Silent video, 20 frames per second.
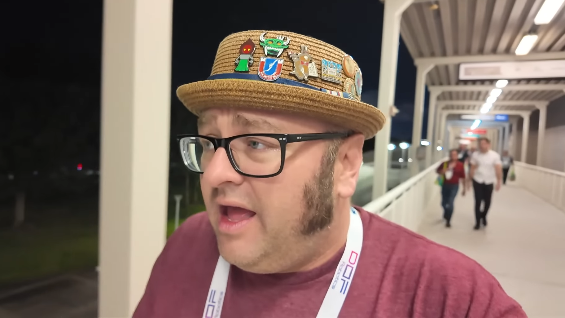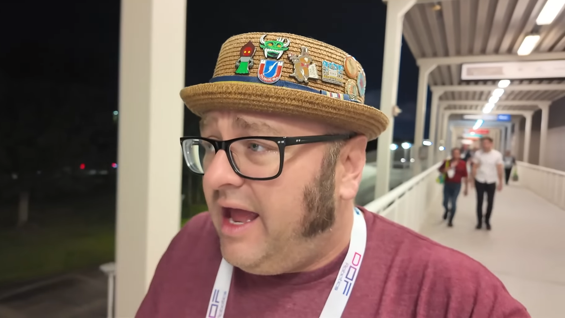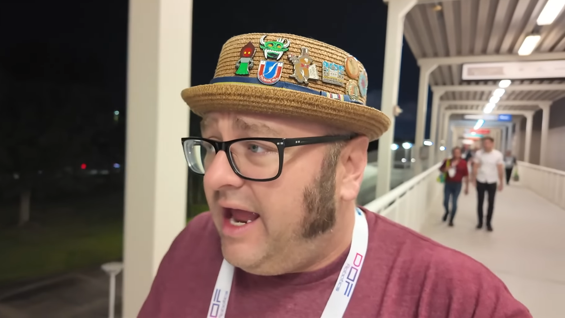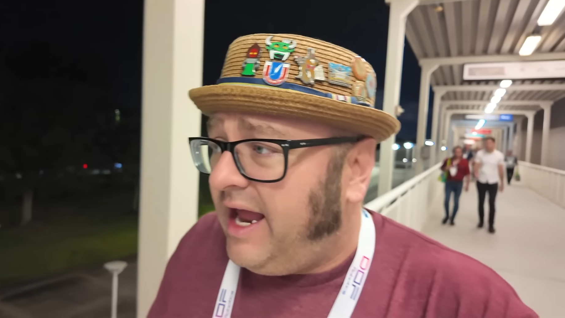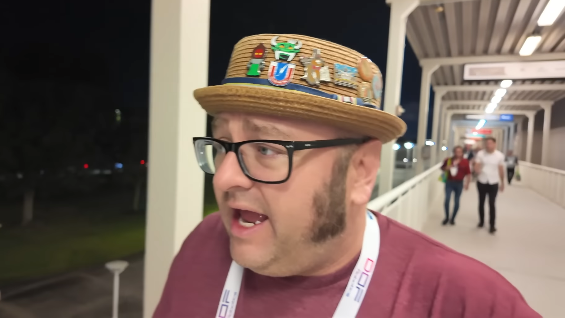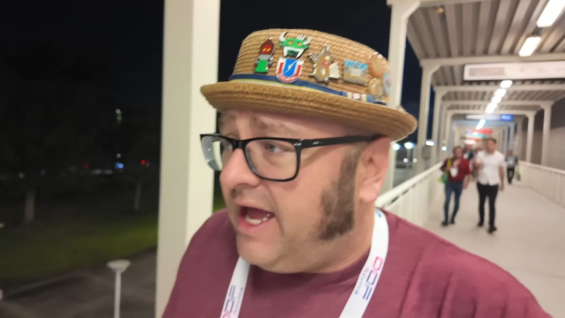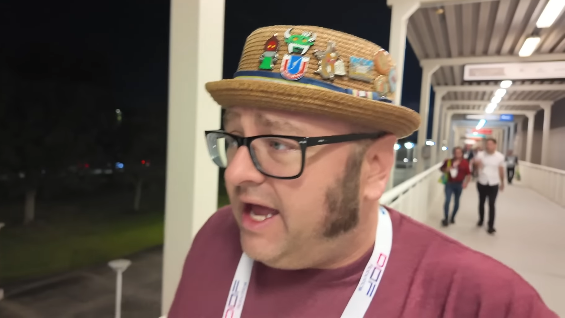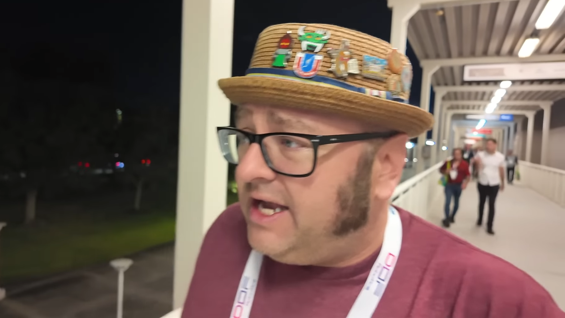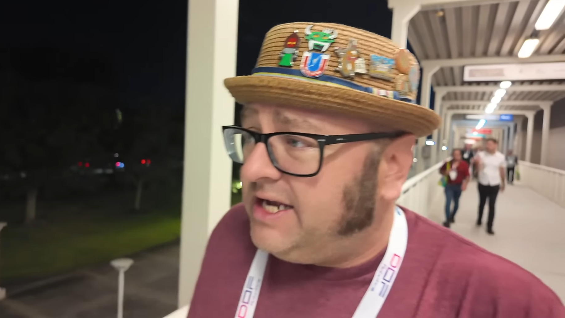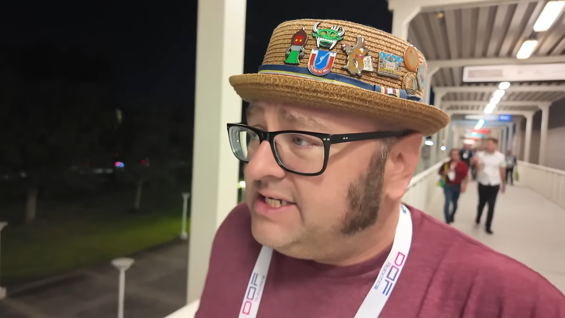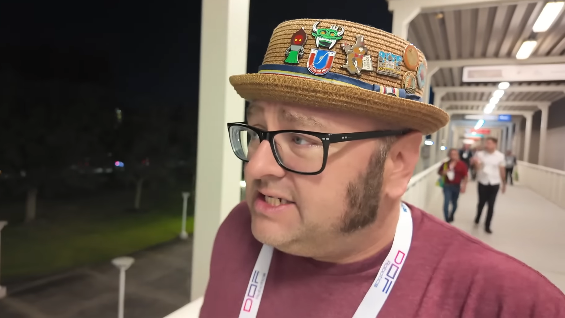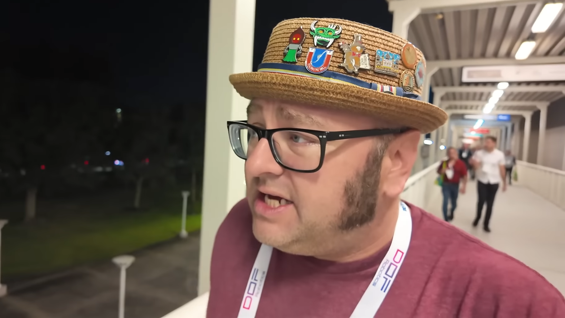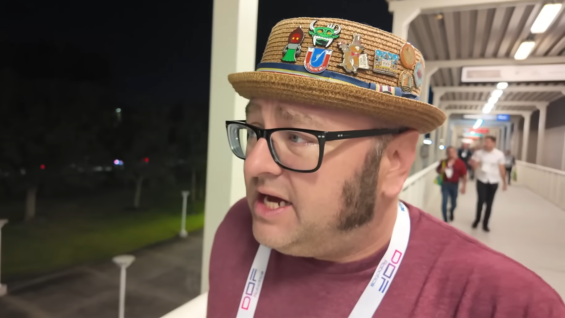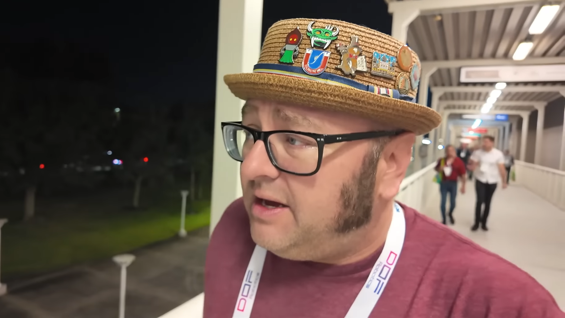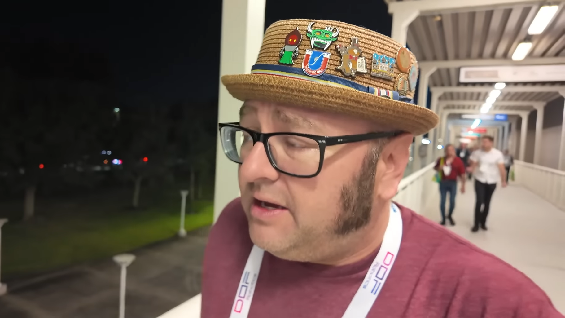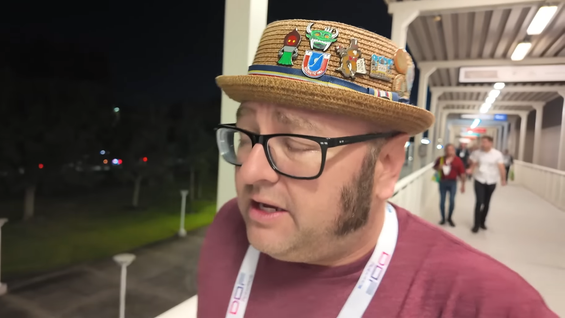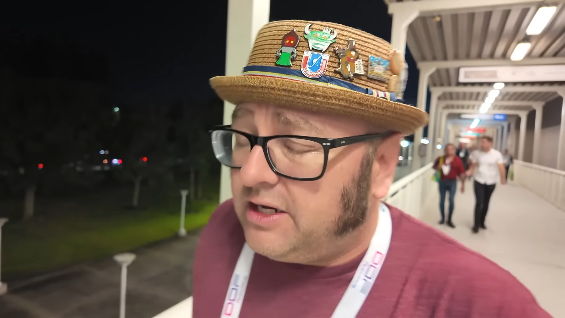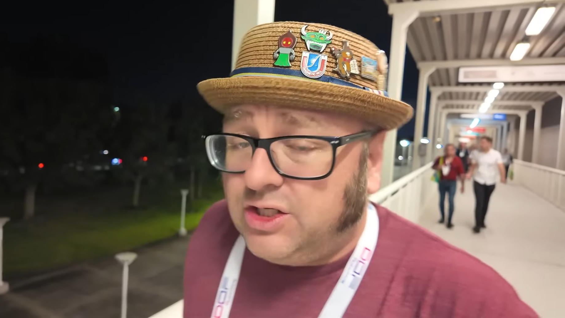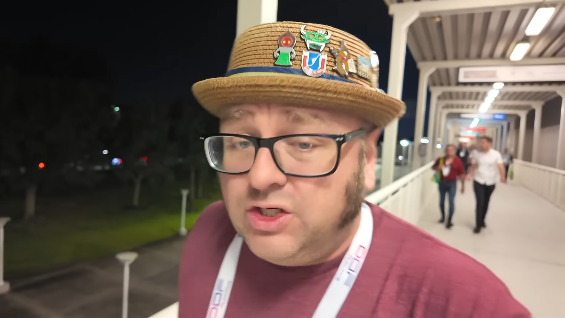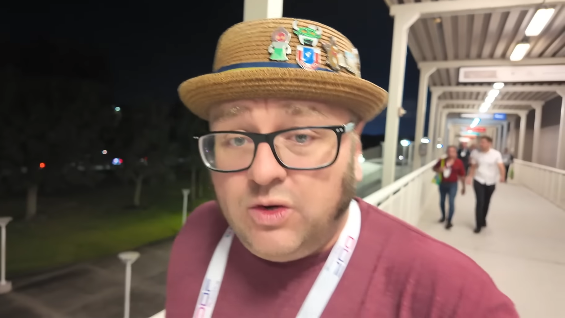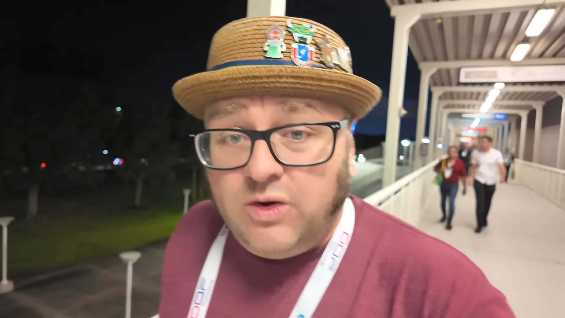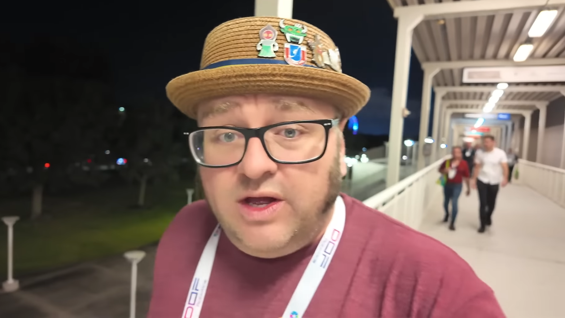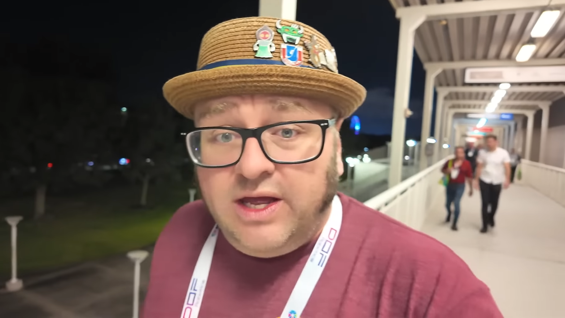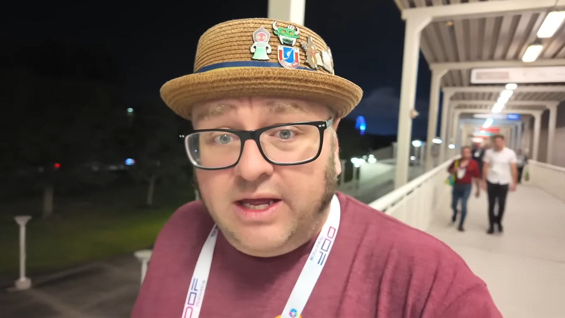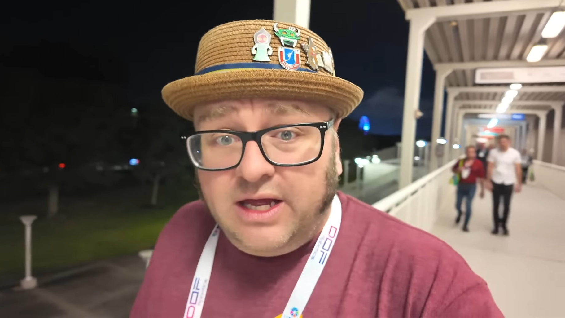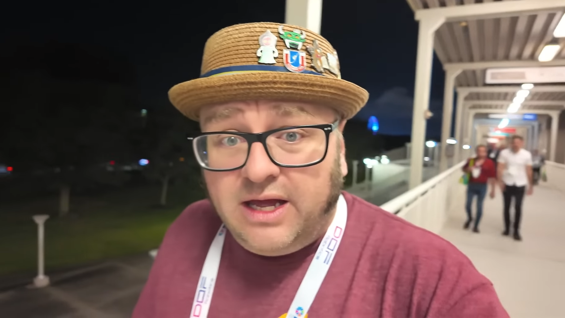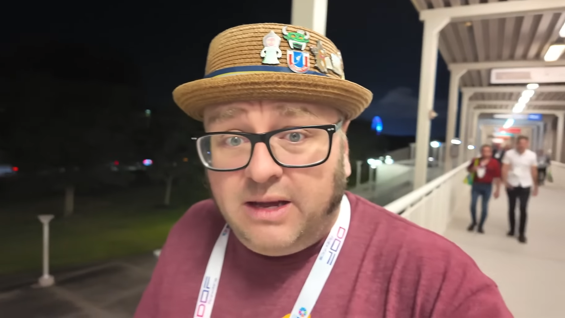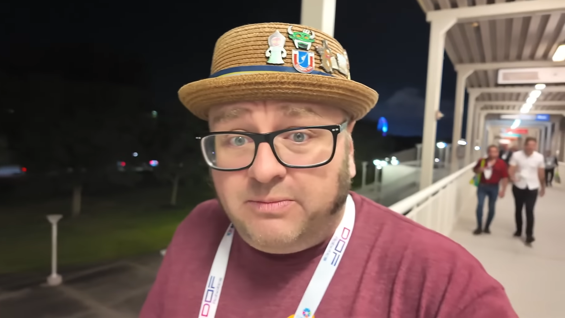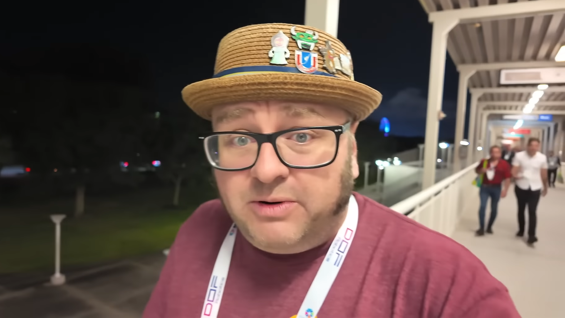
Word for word: and uh, doing uh,